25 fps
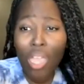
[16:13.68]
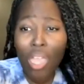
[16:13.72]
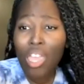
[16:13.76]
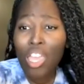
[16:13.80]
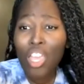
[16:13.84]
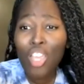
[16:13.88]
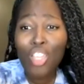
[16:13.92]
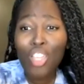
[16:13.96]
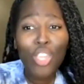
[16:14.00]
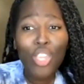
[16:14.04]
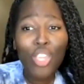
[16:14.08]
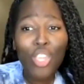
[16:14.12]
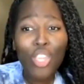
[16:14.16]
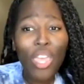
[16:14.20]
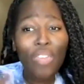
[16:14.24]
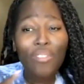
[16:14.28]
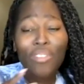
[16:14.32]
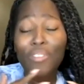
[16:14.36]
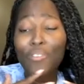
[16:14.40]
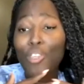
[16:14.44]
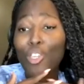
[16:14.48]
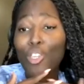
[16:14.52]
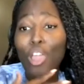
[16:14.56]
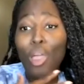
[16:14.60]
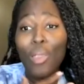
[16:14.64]
So even if
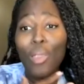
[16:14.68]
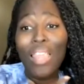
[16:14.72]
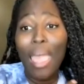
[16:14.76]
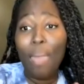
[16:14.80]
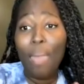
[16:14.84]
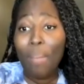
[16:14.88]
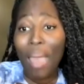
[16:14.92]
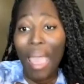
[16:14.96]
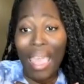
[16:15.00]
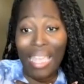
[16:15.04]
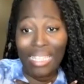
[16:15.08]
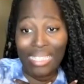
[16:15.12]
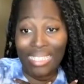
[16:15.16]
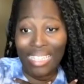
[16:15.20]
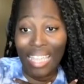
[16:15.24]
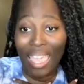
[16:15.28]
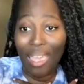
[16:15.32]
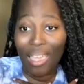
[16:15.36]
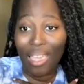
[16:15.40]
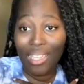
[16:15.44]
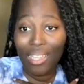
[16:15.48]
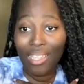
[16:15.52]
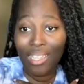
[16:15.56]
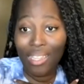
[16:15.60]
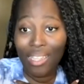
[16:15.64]
you don't like my set,
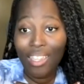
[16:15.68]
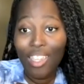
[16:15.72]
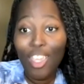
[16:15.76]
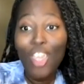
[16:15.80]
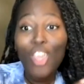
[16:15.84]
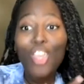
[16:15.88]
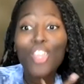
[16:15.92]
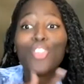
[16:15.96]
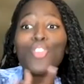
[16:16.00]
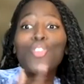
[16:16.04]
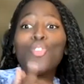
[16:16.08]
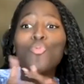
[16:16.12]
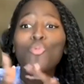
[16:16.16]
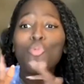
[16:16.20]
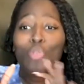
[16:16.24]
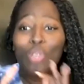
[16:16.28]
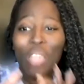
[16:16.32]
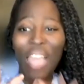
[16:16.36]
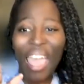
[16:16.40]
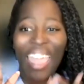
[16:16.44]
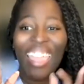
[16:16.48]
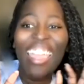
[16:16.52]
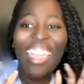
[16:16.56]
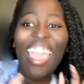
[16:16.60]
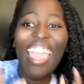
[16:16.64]
you will
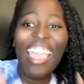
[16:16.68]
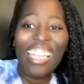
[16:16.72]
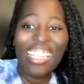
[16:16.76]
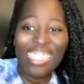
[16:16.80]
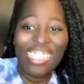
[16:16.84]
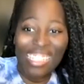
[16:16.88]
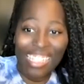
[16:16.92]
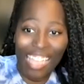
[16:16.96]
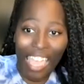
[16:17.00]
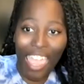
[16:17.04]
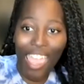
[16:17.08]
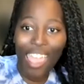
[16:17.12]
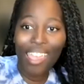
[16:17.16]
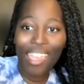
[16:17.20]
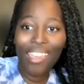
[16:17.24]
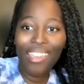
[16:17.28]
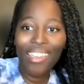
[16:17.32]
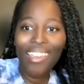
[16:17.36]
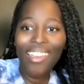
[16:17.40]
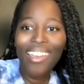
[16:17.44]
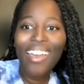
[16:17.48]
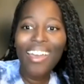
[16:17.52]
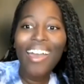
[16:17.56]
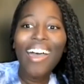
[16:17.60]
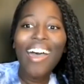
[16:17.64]
like a set.
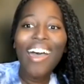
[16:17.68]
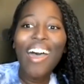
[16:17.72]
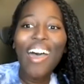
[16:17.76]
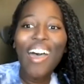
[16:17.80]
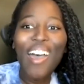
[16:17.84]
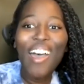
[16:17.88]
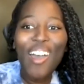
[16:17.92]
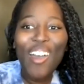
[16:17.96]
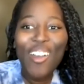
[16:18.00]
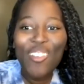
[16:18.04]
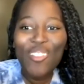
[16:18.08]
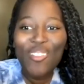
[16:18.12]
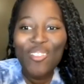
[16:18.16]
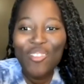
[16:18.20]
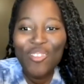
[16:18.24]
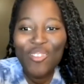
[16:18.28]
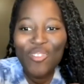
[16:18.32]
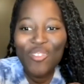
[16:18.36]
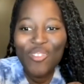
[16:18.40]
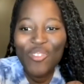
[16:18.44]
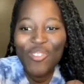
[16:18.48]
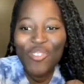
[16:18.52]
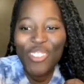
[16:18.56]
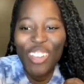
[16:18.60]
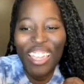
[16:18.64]

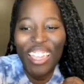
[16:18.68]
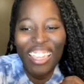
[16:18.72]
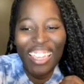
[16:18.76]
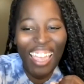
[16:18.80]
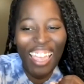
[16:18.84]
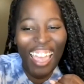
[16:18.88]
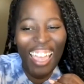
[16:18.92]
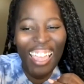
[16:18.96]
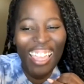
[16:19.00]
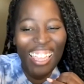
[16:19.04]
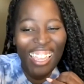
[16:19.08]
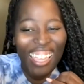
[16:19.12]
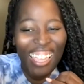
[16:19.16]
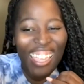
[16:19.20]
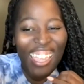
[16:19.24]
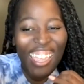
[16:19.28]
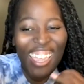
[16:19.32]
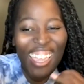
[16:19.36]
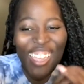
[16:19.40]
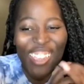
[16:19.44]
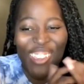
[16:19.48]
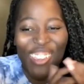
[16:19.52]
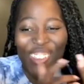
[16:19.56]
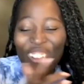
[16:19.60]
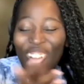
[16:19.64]
But yeah,
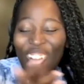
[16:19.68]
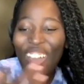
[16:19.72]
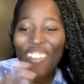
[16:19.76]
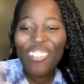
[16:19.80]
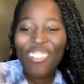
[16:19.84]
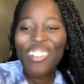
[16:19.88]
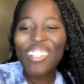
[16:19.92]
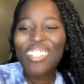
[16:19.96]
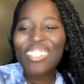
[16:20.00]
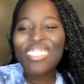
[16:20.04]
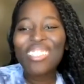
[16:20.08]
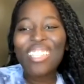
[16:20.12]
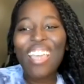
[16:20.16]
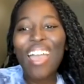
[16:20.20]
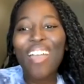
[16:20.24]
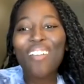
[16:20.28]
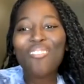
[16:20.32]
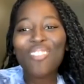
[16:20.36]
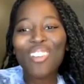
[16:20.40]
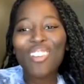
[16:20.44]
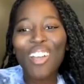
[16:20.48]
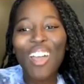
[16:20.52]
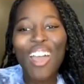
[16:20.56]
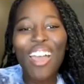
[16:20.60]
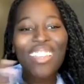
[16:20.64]
you'll have a good time
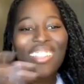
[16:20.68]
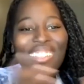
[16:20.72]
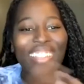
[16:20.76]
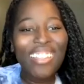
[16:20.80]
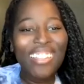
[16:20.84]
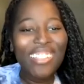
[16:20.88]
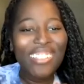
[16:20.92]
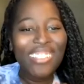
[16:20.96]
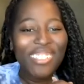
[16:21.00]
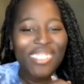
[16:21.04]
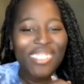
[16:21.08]
regardless.